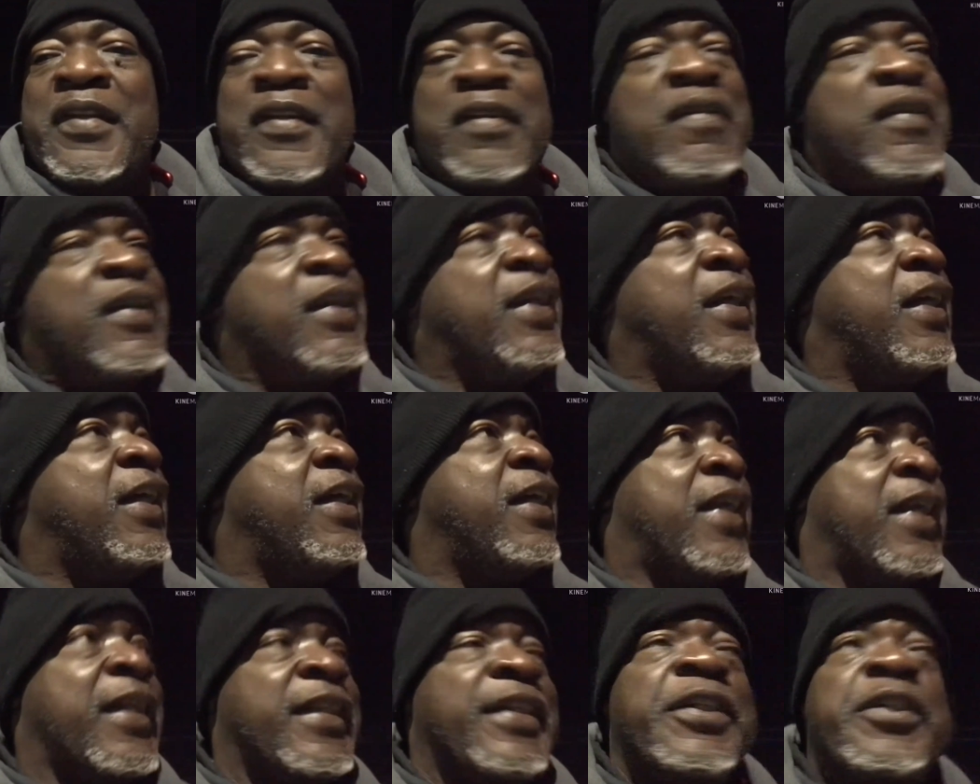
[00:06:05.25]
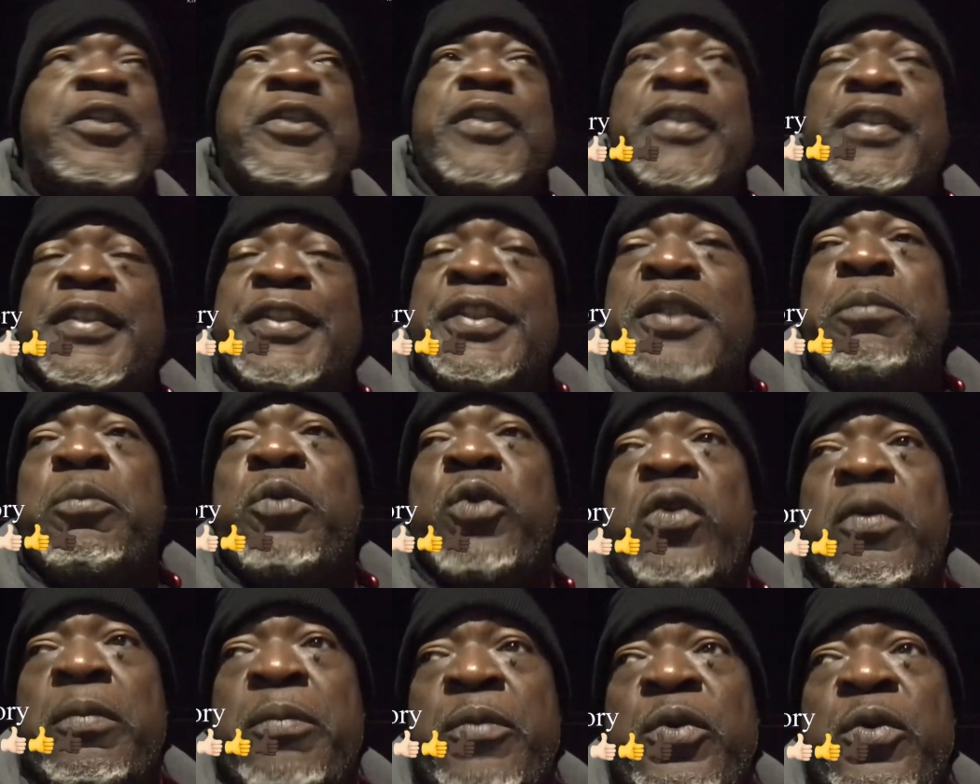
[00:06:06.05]
Okay, and I think you're going to see
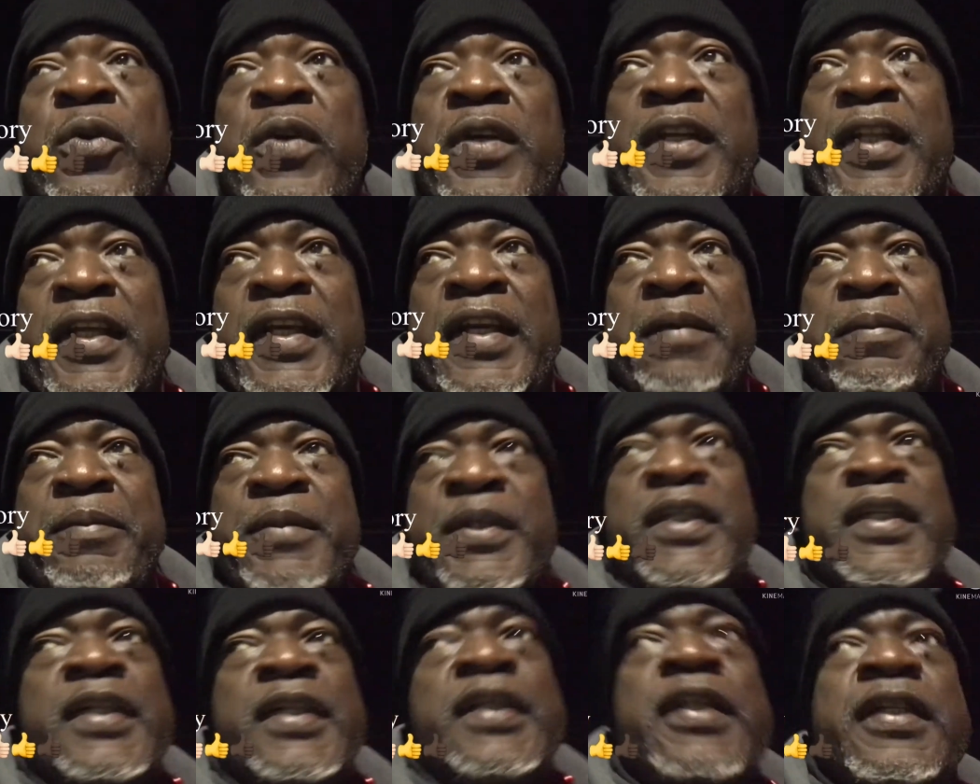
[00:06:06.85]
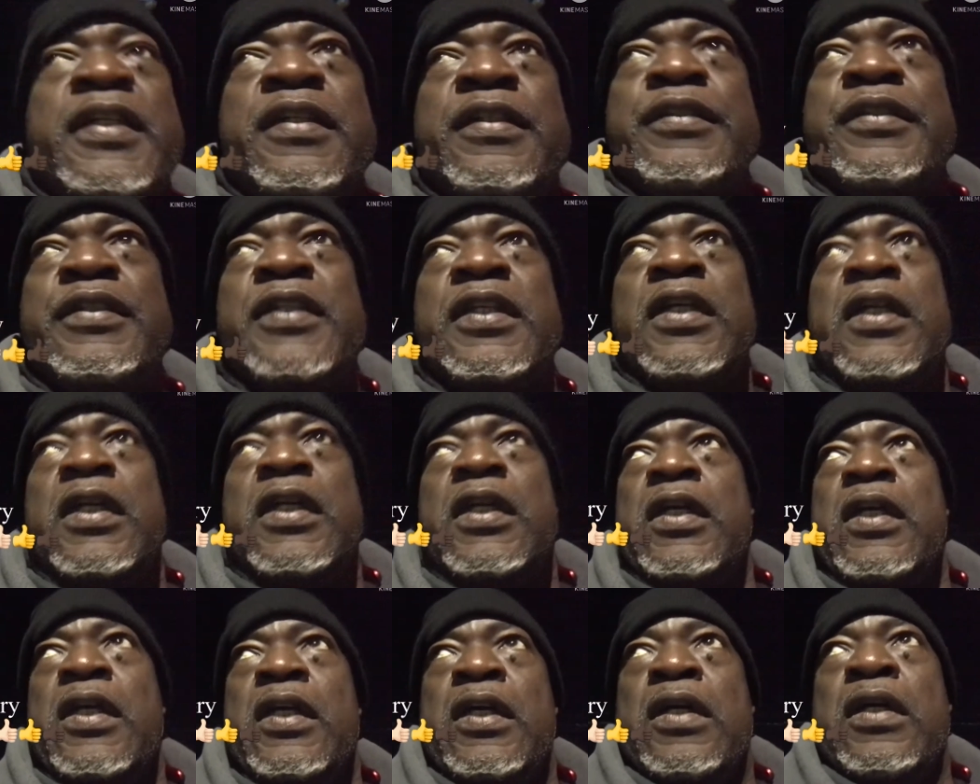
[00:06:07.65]
more and more of that because
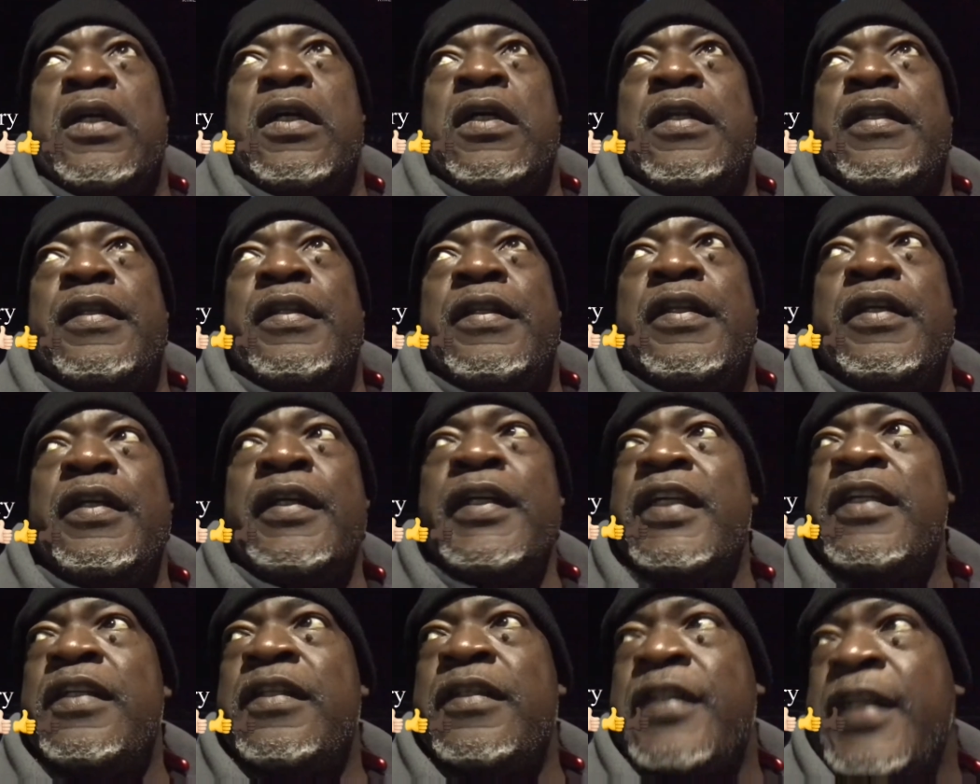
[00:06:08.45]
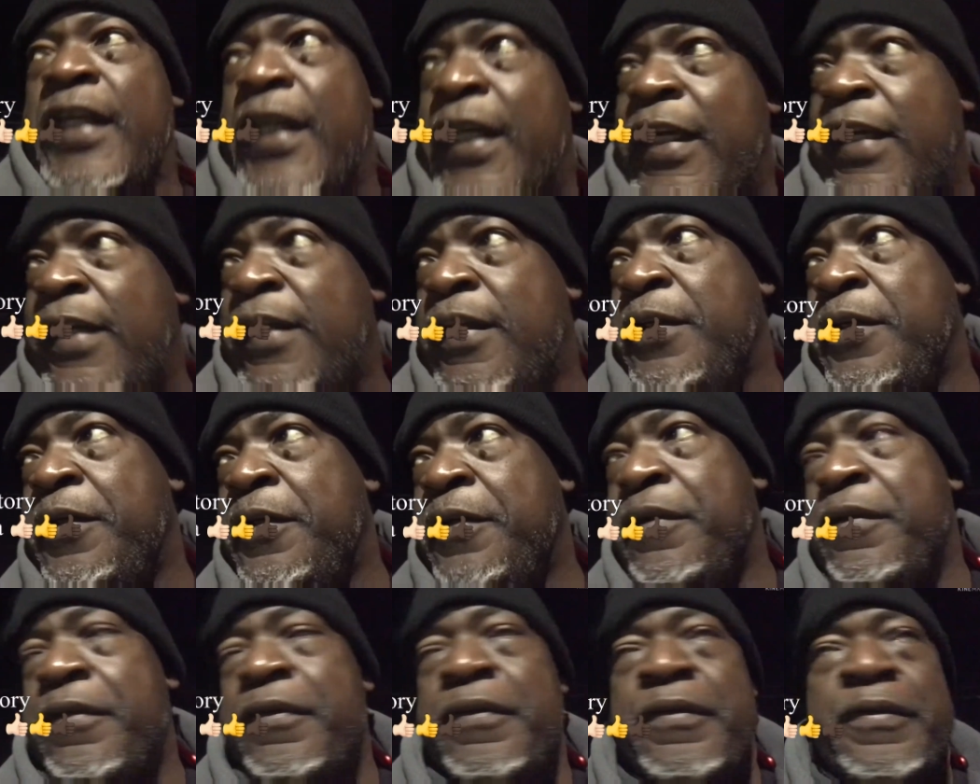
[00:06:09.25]
they're getting tired
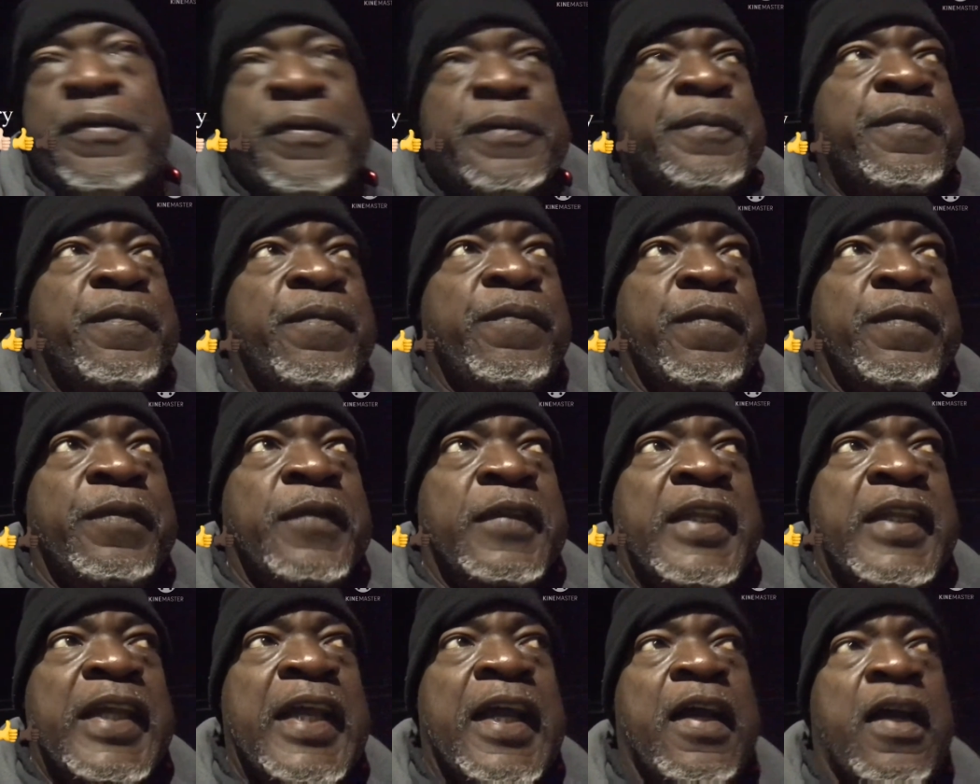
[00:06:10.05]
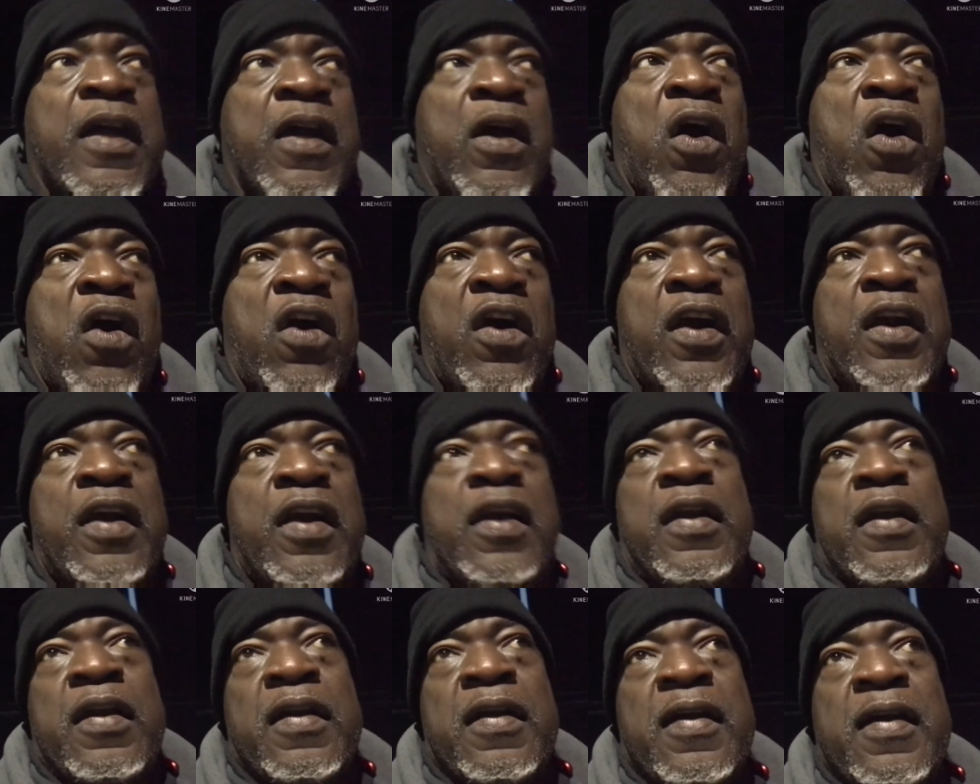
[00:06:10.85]
of that
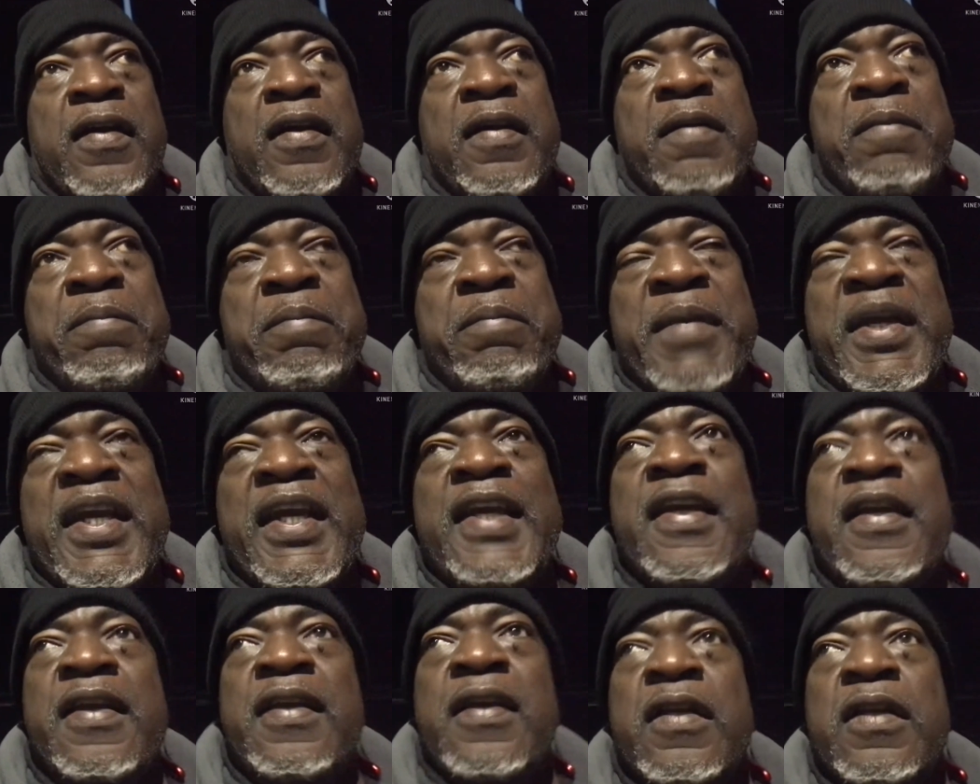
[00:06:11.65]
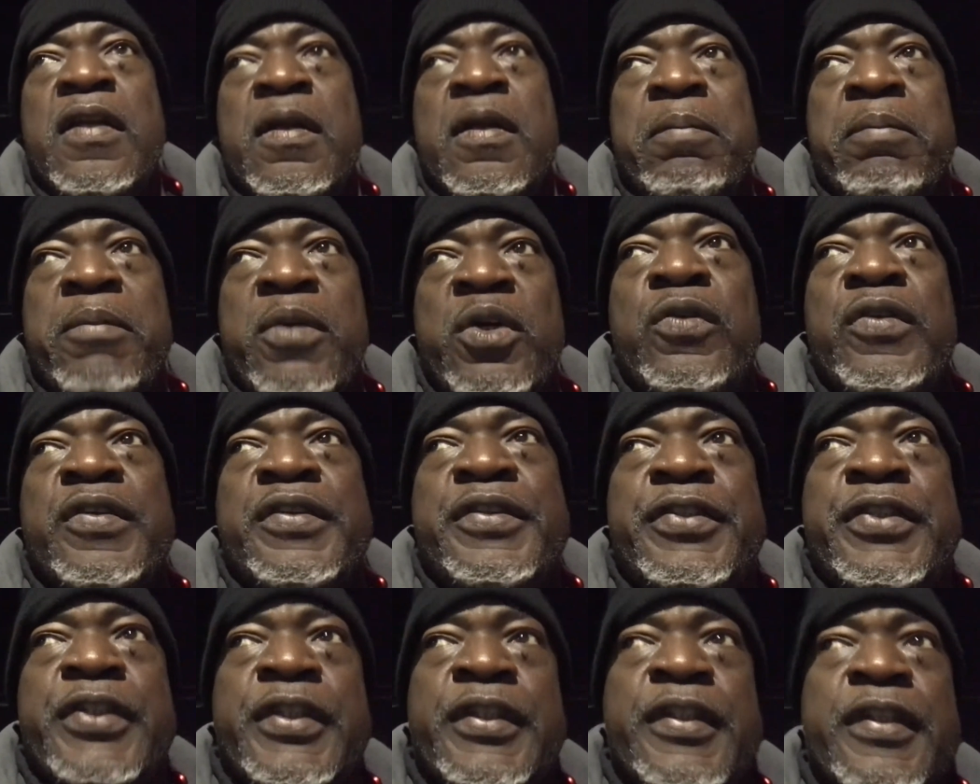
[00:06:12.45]
our main bulk
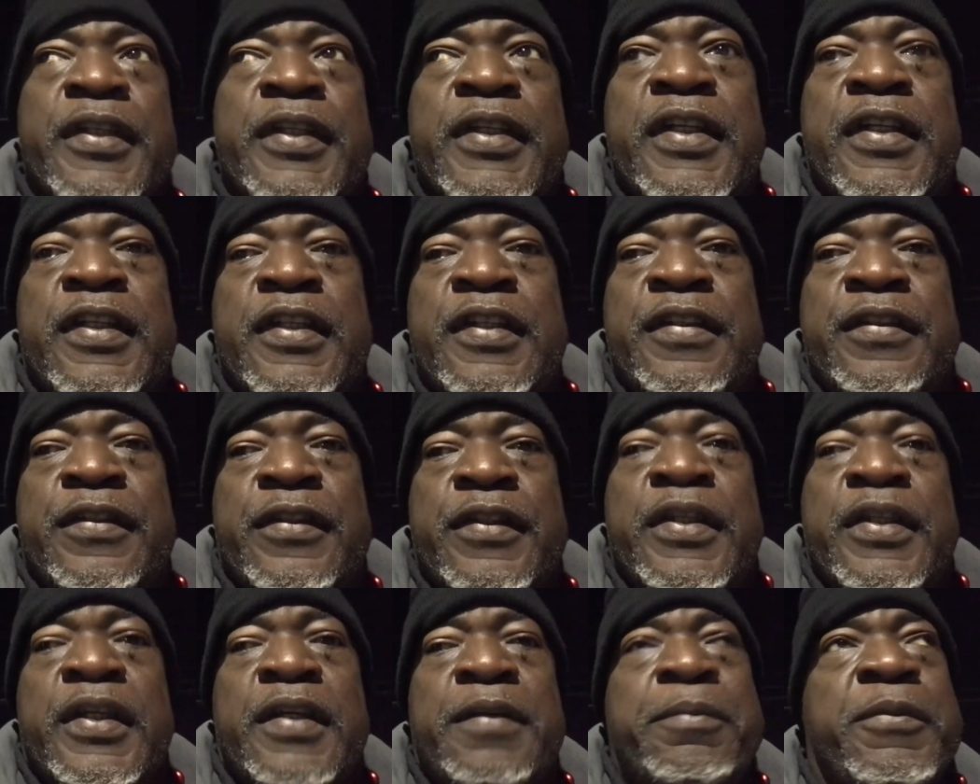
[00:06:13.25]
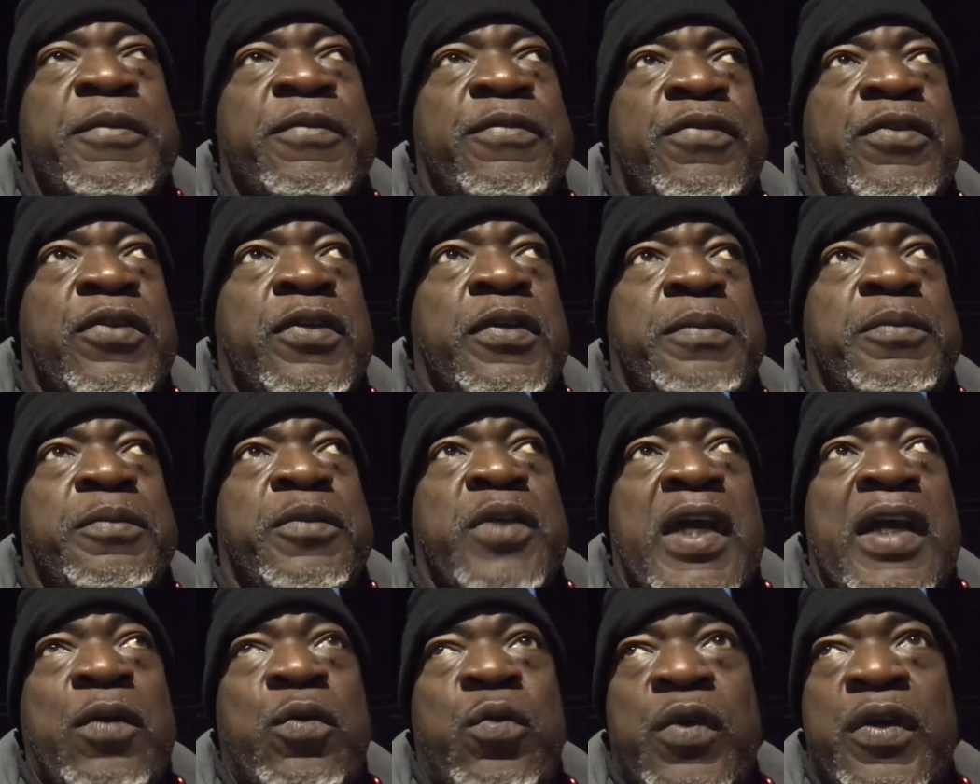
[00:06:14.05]
of silicons coming from
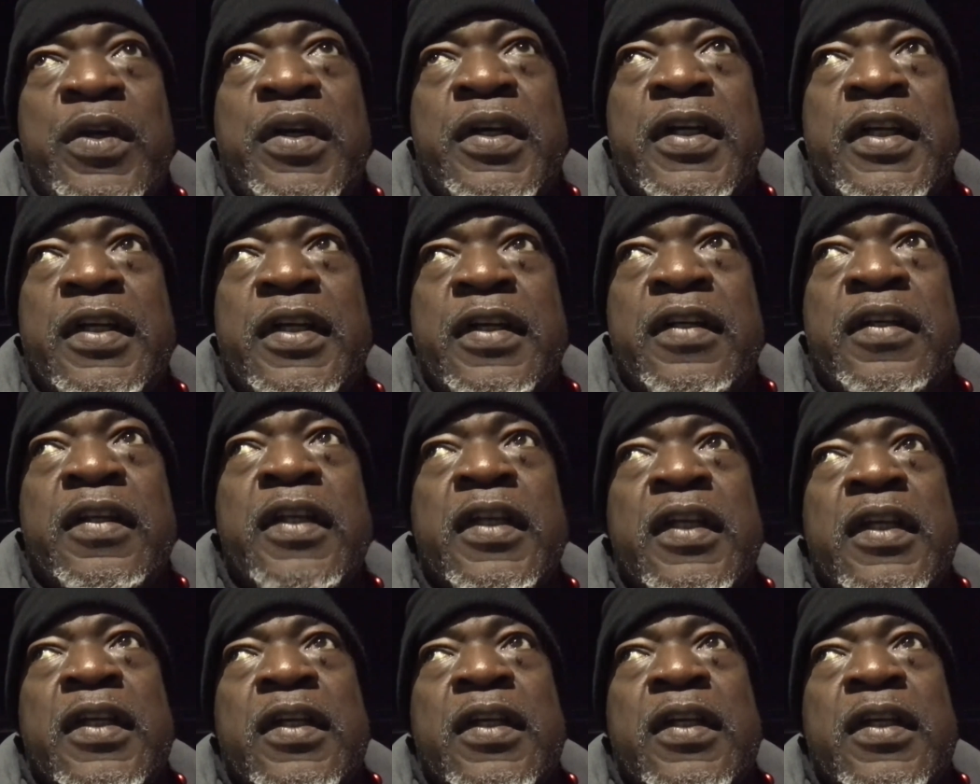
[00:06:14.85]
Taiwan,